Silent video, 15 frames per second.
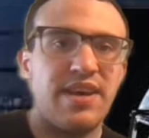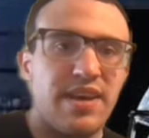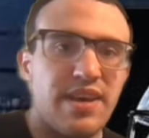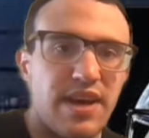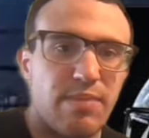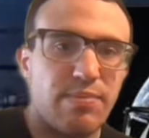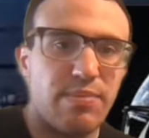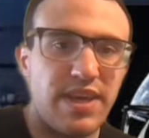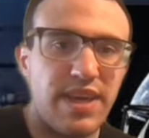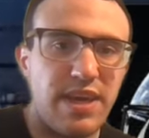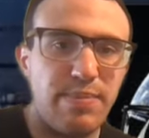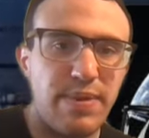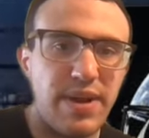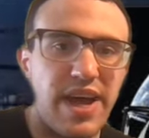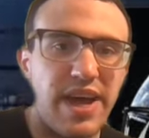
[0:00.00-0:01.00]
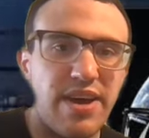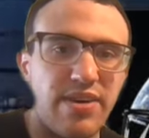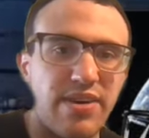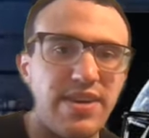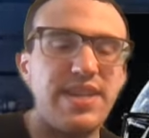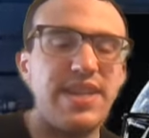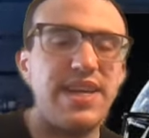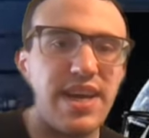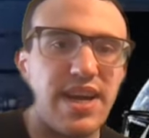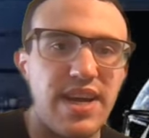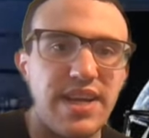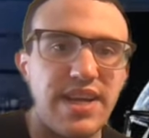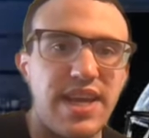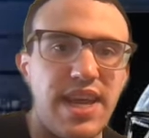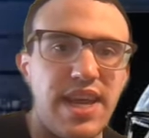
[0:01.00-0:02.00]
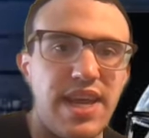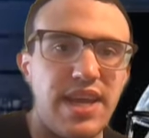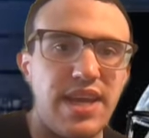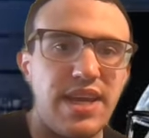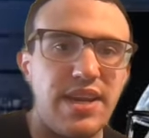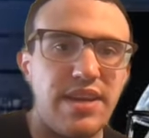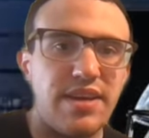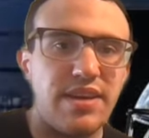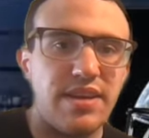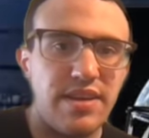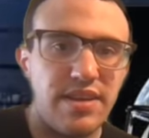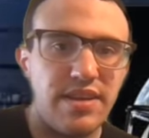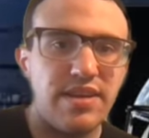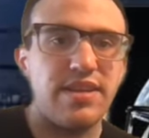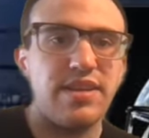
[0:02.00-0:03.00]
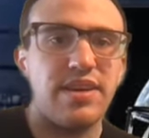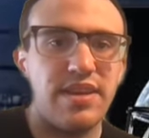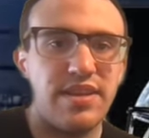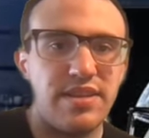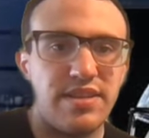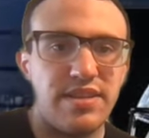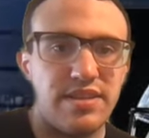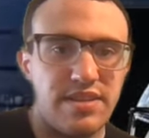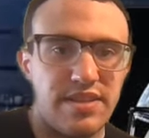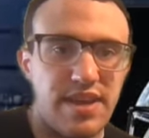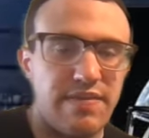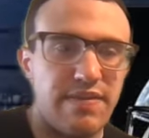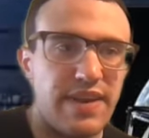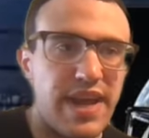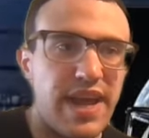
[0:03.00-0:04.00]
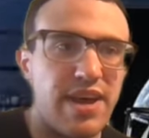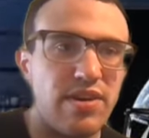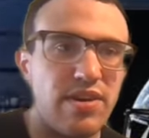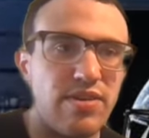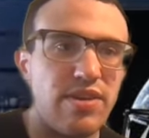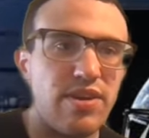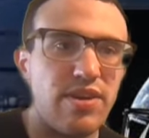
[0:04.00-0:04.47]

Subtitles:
I'm going to keep an eye out on Deion Kane and Devin Allen on the